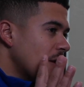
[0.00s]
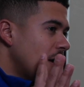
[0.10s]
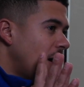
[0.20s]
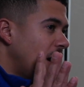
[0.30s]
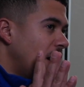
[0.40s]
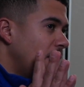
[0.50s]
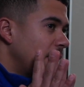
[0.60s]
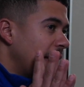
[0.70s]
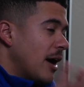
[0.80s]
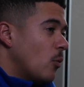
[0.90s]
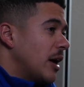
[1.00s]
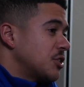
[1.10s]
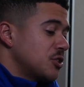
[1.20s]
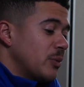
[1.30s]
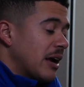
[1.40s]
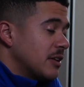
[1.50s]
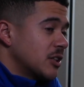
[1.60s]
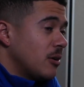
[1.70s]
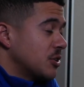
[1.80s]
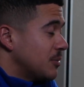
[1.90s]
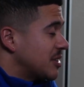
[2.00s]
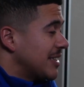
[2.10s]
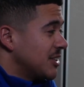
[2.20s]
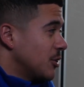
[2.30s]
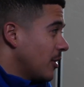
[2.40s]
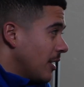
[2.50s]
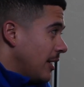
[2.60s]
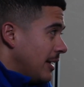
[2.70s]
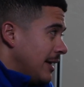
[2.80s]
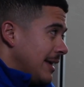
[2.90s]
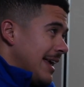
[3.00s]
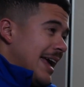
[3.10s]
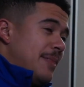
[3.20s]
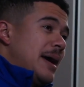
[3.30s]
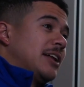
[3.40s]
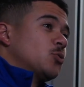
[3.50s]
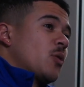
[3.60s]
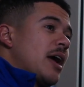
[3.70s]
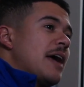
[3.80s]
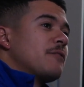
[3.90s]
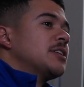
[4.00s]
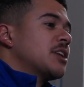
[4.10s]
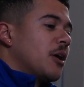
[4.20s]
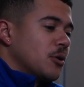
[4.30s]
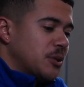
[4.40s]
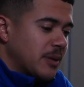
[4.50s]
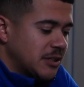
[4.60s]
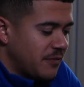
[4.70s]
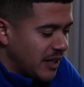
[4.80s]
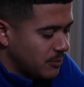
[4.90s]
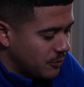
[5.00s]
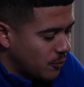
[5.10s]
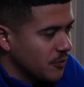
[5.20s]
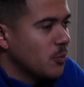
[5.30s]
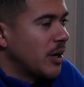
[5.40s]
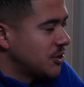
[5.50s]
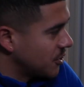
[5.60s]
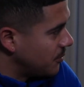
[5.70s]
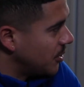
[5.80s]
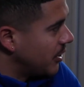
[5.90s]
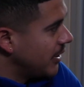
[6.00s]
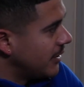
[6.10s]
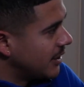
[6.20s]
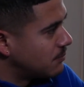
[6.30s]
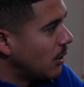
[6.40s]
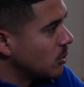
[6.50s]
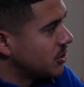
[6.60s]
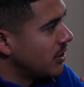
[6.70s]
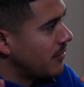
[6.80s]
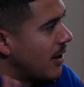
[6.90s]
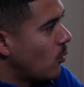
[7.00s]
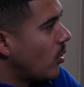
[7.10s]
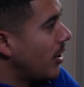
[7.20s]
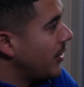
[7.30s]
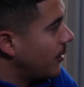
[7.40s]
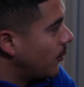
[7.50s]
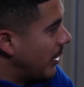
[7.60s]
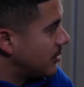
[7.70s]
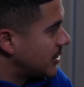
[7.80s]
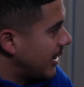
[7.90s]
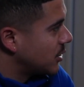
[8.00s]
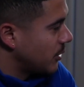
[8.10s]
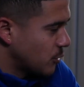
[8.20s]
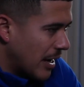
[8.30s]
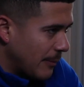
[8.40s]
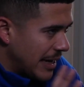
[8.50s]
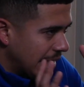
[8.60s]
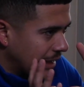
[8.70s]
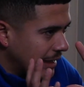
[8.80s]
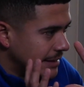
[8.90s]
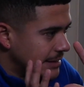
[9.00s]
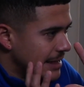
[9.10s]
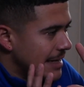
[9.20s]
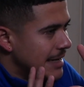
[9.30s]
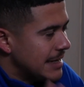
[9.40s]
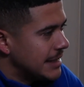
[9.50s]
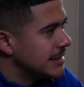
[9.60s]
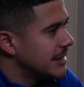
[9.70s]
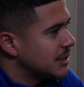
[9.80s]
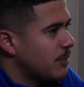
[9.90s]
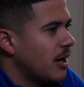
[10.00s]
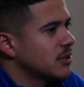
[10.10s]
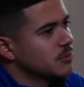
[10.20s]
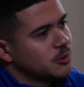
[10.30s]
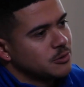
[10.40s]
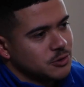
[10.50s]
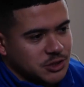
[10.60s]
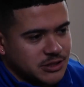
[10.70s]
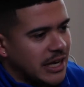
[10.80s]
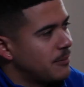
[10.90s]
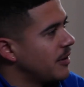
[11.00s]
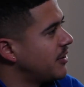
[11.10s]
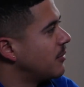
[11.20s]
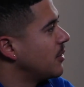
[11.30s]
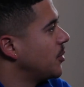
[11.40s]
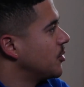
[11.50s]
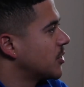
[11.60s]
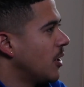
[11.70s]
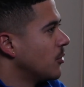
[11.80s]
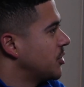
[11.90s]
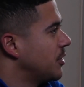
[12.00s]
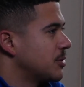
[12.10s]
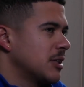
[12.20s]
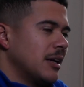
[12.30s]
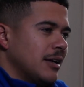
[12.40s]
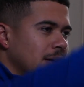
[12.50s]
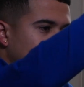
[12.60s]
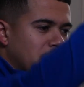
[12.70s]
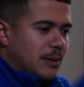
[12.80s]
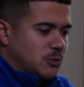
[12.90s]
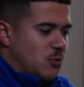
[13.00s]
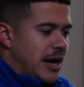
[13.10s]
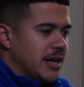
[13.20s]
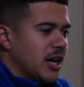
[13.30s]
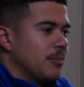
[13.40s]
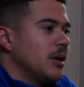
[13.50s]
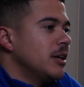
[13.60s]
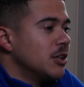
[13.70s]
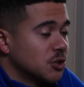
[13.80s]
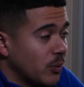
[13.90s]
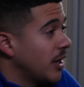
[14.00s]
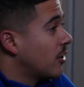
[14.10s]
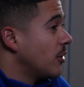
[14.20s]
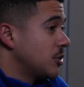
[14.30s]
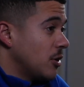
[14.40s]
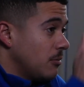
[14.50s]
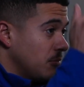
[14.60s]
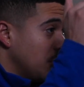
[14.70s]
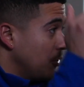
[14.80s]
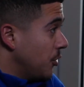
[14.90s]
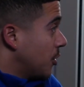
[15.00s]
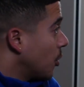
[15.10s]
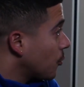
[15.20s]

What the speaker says: At Western, we have a scholarship center, and that's where every scholarship that's available for the Western community is posted on that one website. So we try to make it as easy as possible. Just type in WW scholarships, pops right up. So we encourage you to go